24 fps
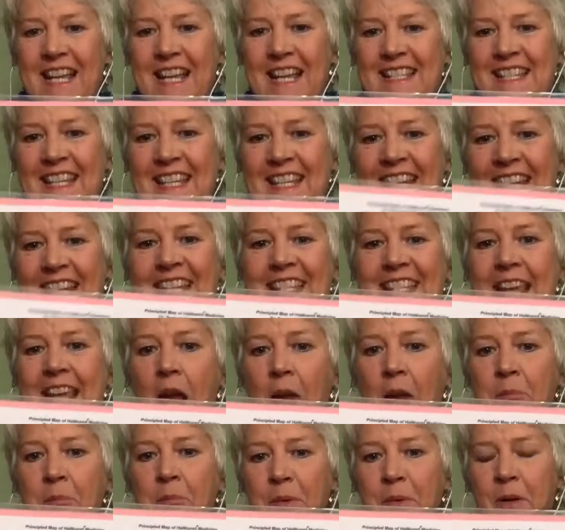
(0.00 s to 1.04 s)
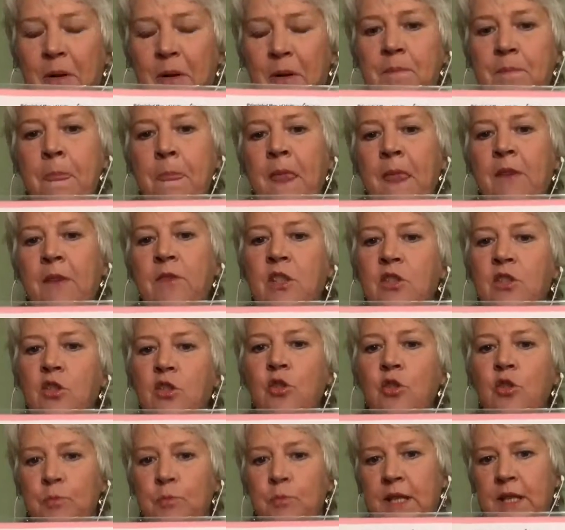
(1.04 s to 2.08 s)
as an example, the
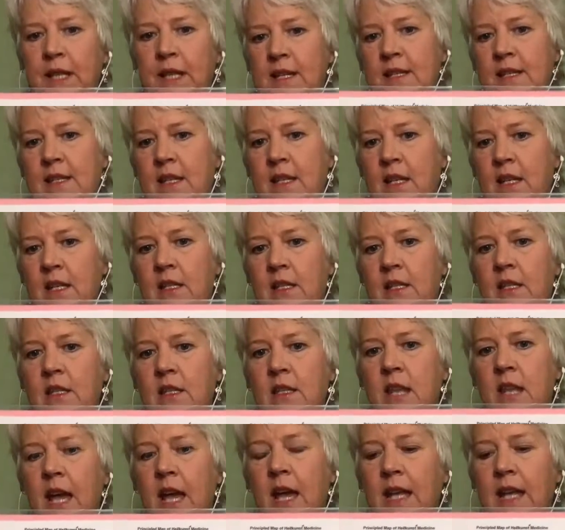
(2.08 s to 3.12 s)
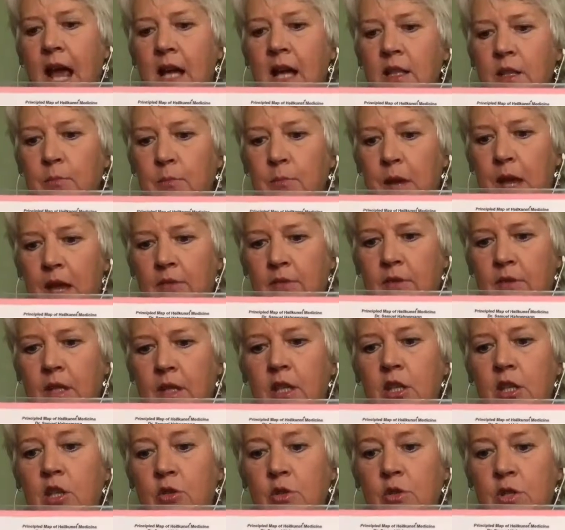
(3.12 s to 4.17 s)
two places that allopathy
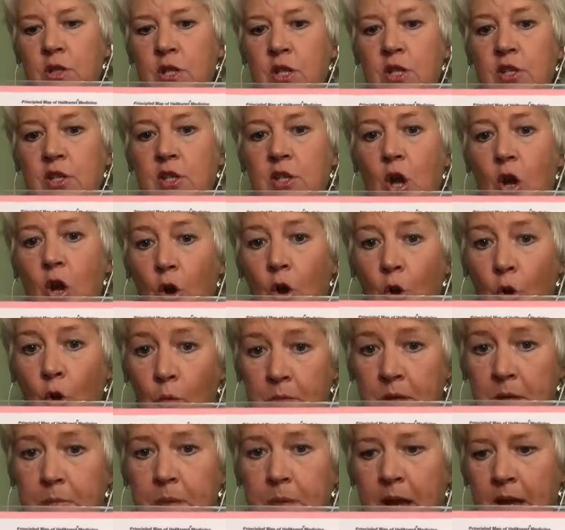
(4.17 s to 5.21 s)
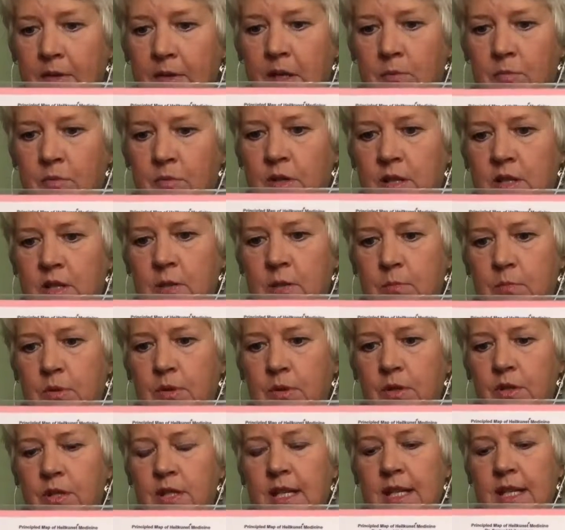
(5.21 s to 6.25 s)
uses homeopathic
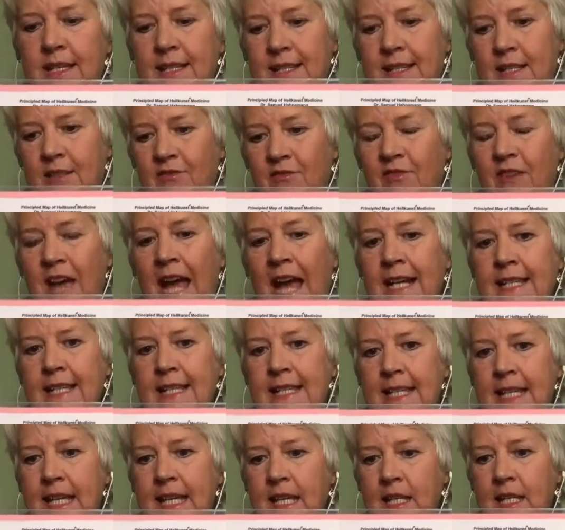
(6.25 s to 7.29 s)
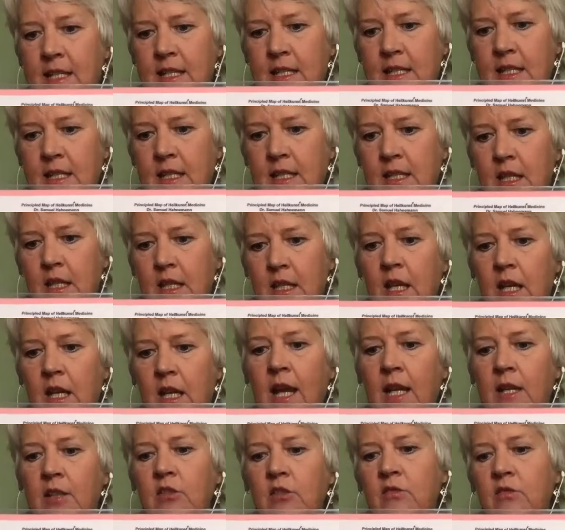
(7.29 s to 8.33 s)
principles is in vaccines
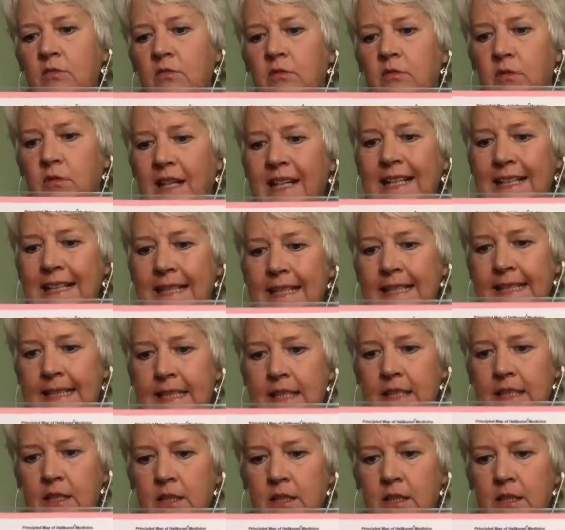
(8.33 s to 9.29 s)
and Ritalin.